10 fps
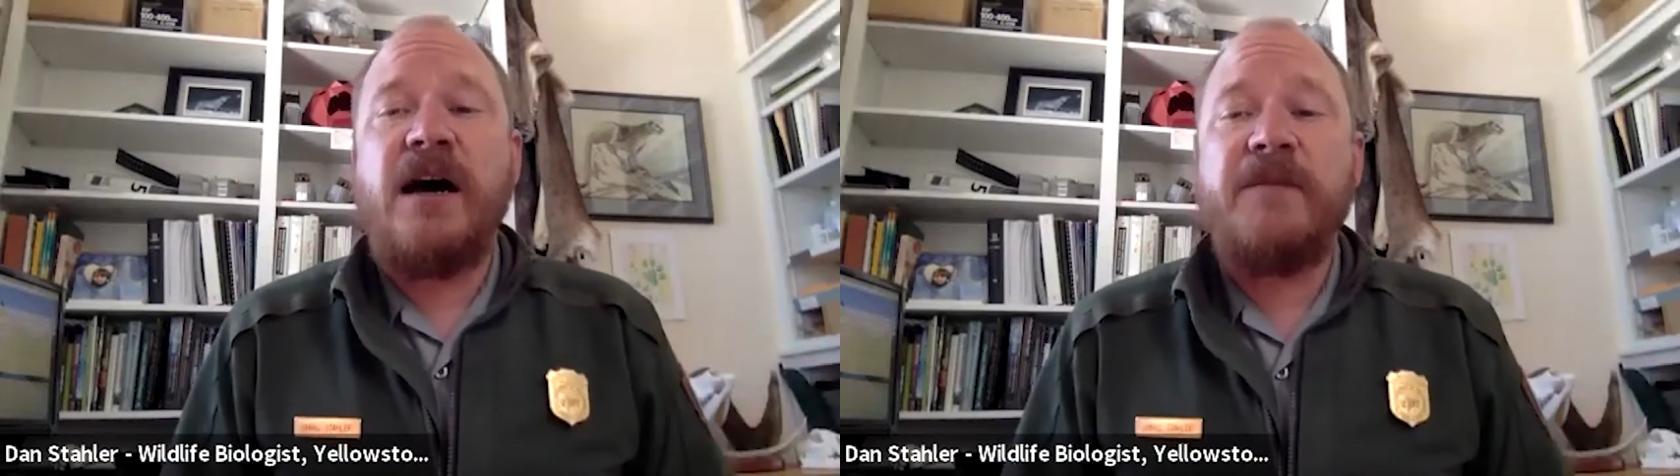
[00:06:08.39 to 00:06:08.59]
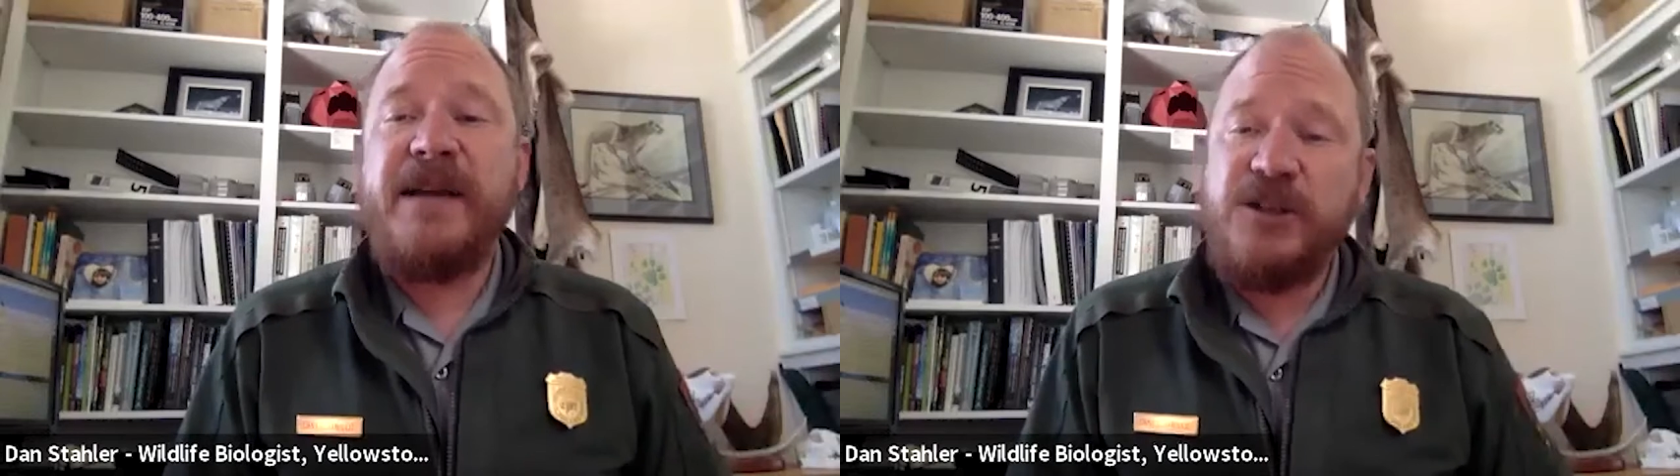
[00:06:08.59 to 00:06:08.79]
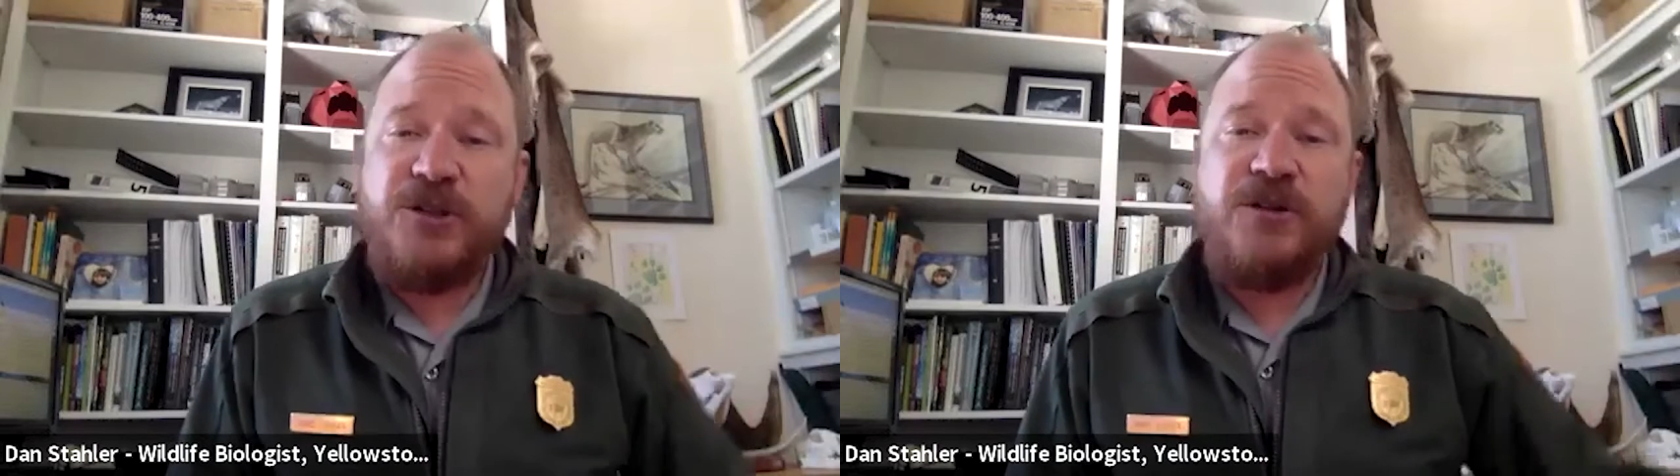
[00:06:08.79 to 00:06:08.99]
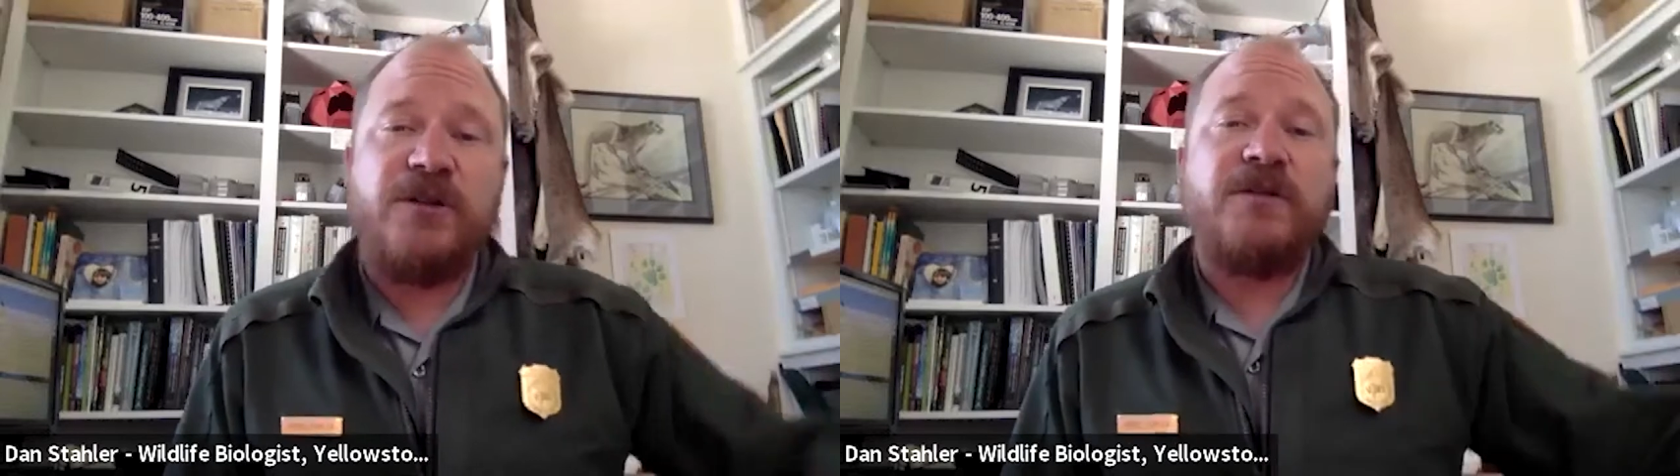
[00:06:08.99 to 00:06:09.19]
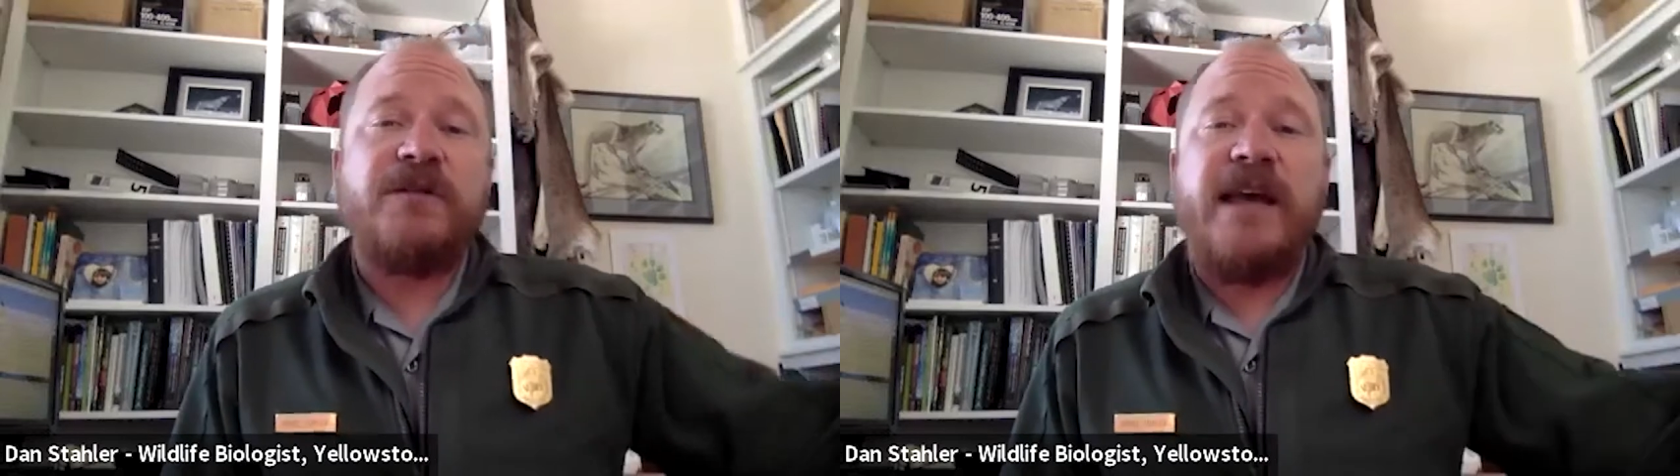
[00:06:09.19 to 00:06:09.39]
making
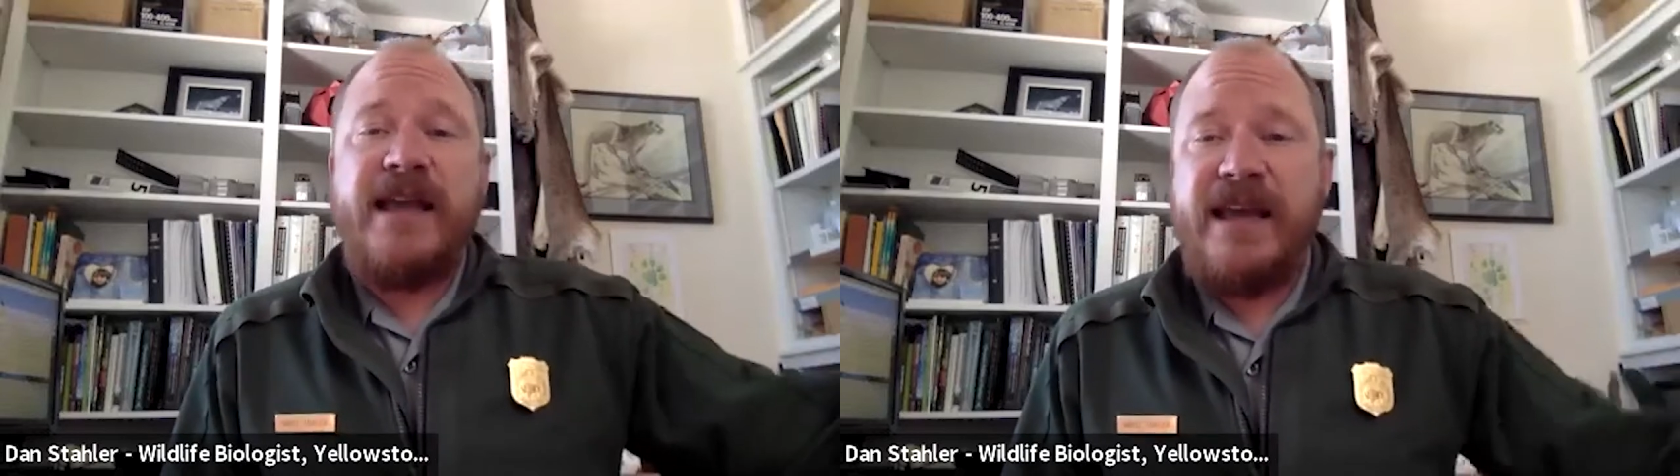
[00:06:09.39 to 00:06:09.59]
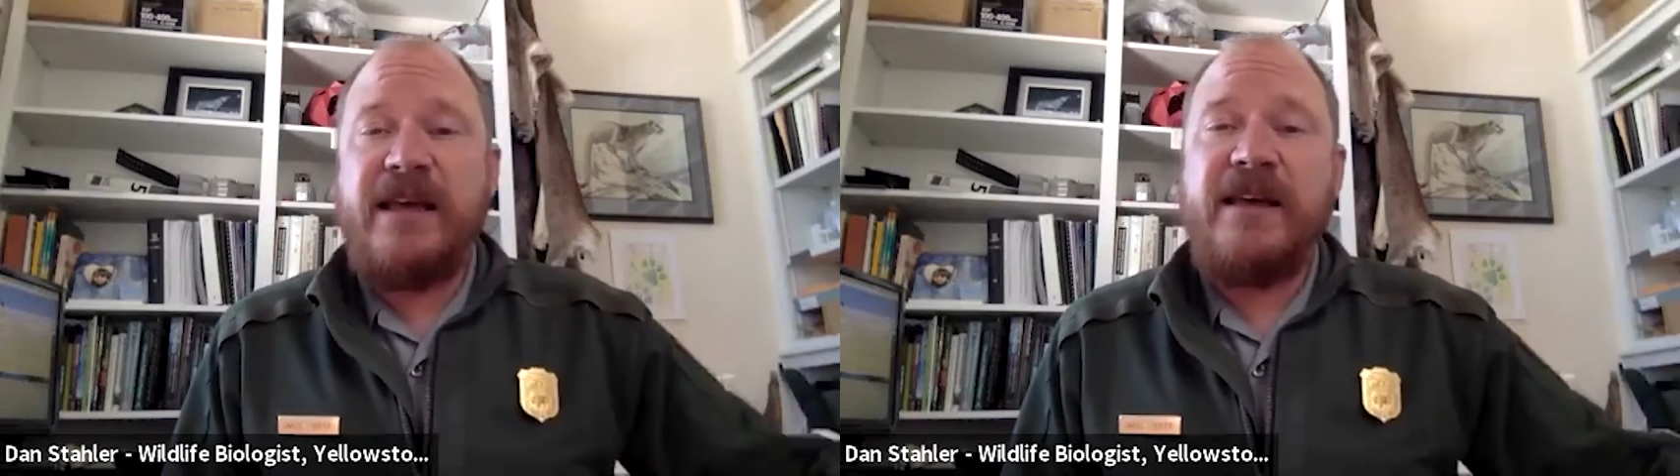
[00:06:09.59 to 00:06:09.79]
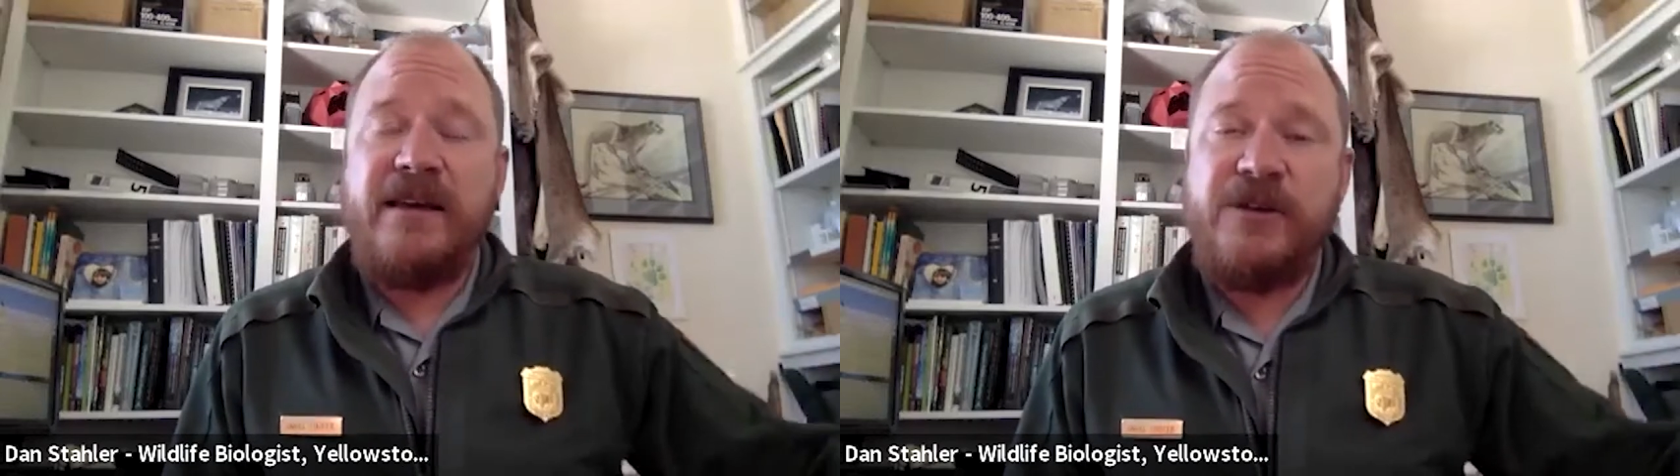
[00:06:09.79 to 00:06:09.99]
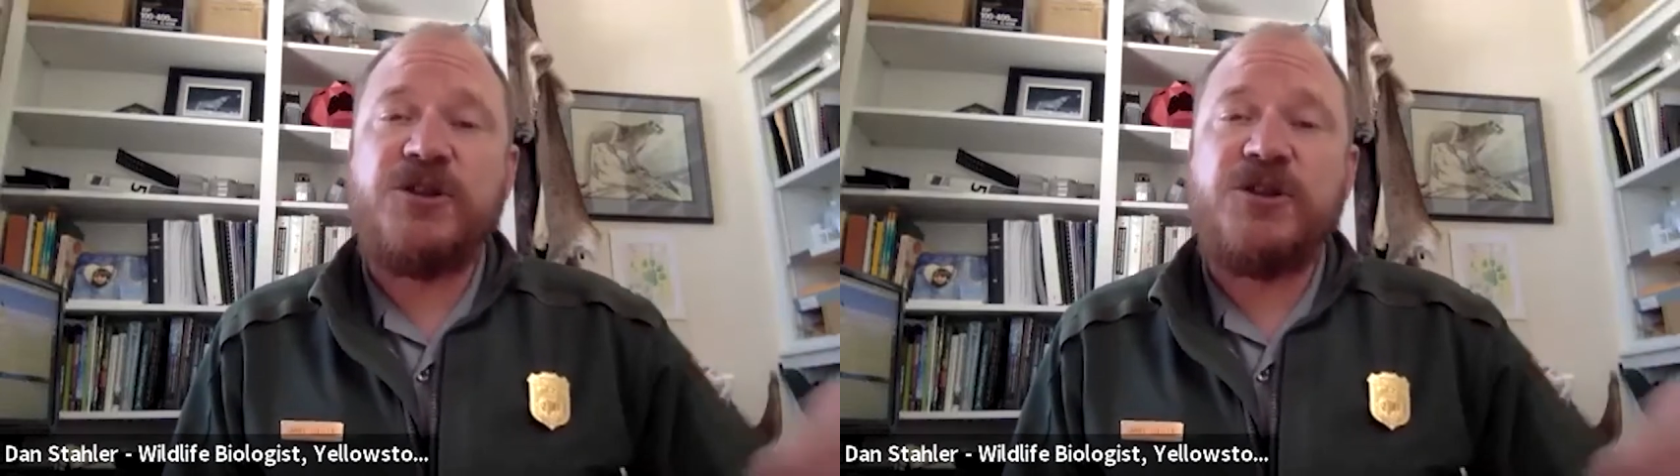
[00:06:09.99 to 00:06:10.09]
sure that